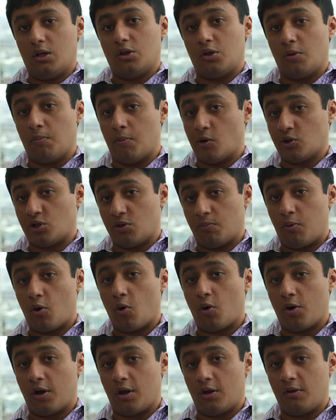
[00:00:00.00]
The most
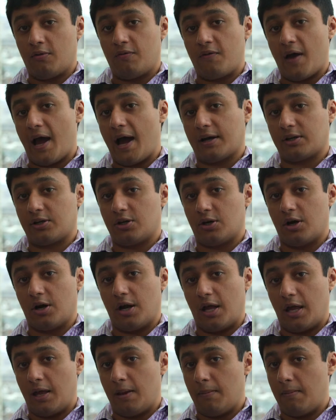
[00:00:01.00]
important factor
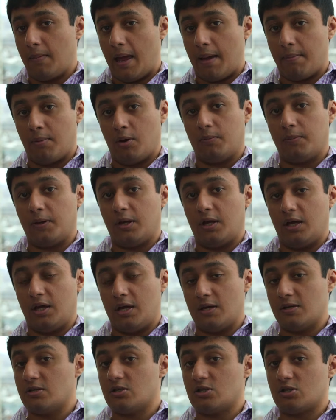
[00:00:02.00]
in MLB
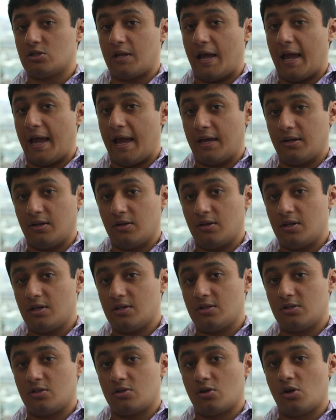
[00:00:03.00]
is the
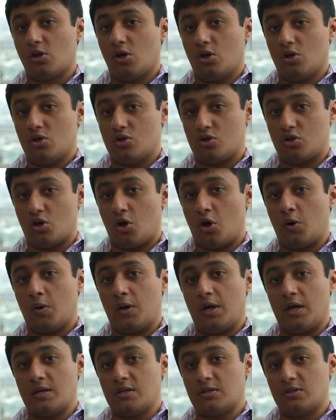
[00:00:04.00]
handedness. So
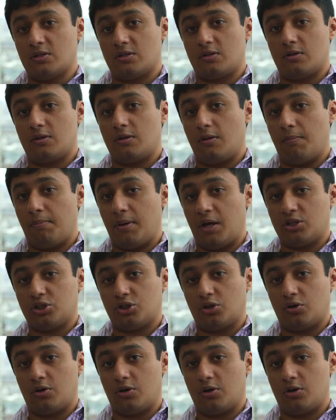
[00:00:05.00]
is the
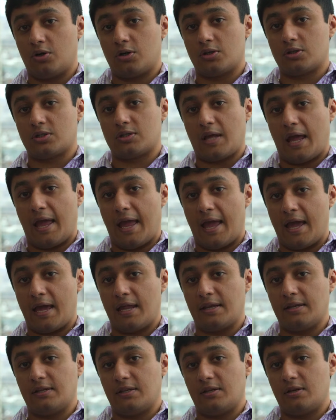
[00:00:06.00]
pitcher's
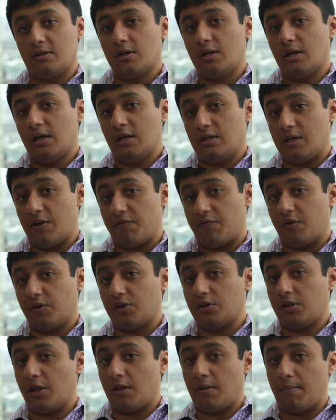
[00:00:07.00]
hand
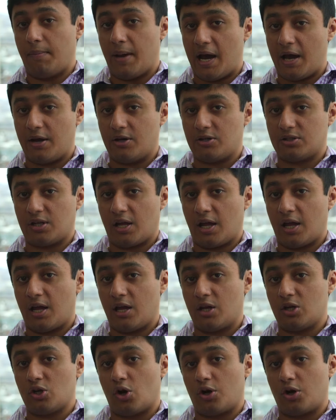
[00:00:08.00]
different than the batter's hand?